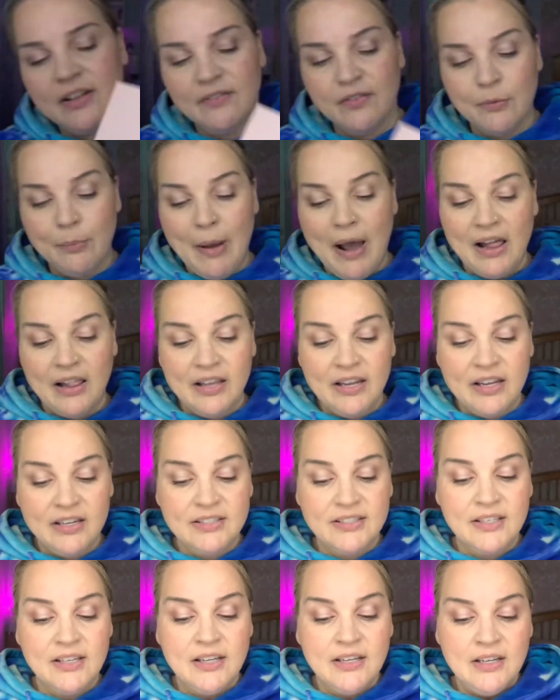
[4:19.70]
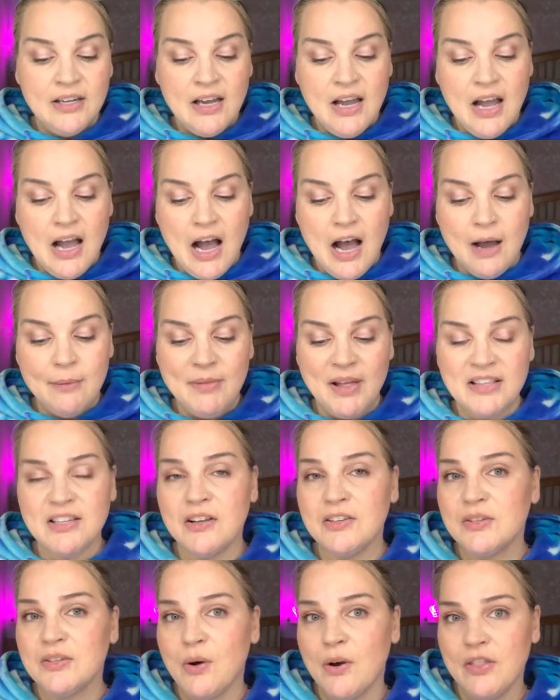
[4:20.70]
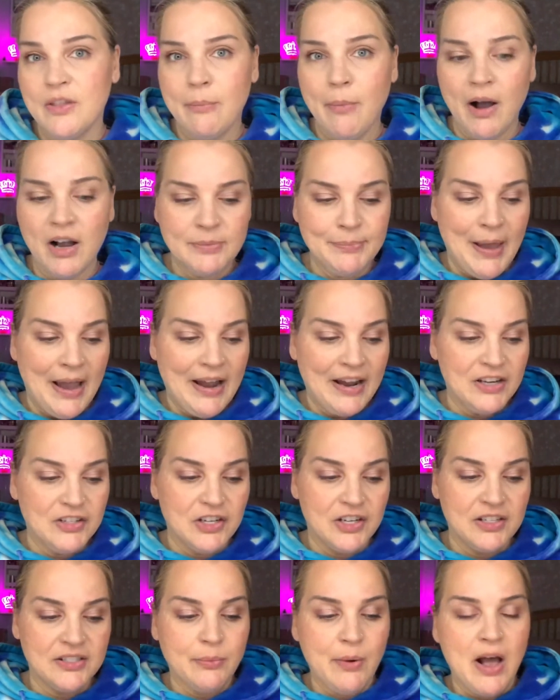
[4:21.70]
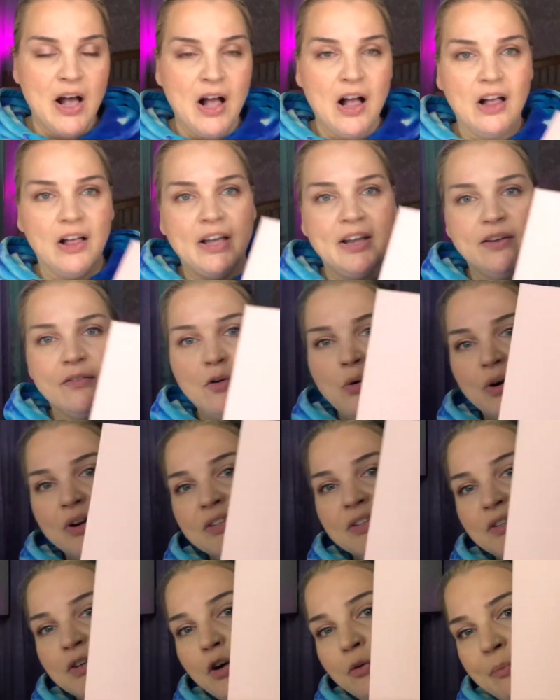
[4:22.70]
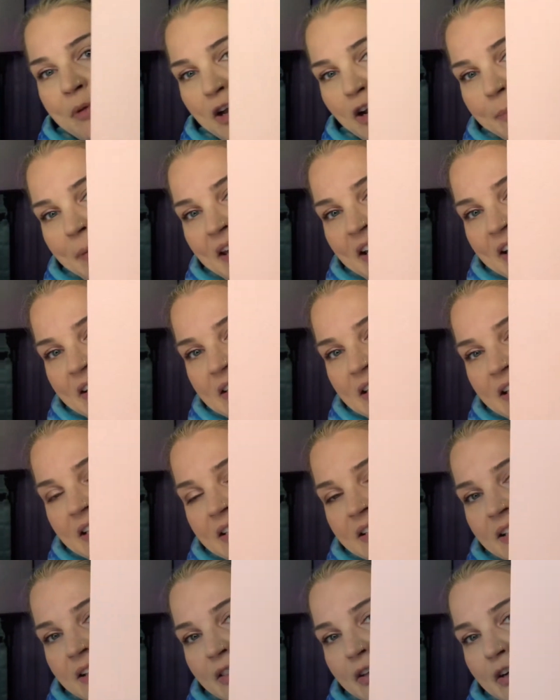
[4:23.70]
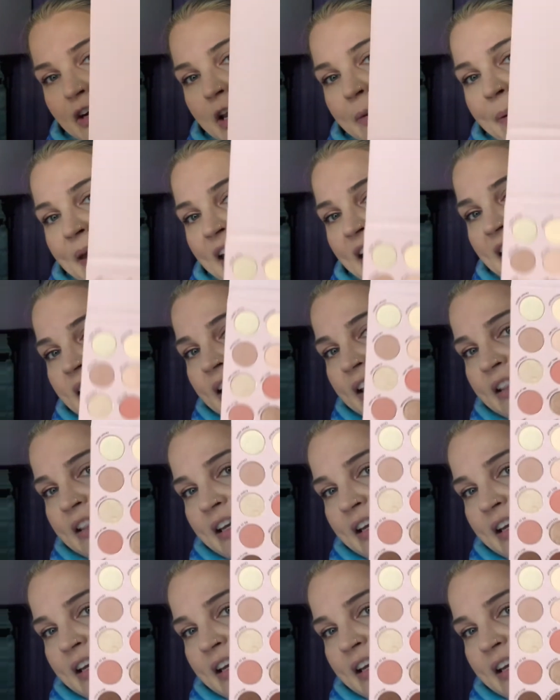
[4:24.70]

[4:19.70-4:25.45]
of the palette. That's also on the box packaging as well. And of course, no mirror because it is a 30 pan, and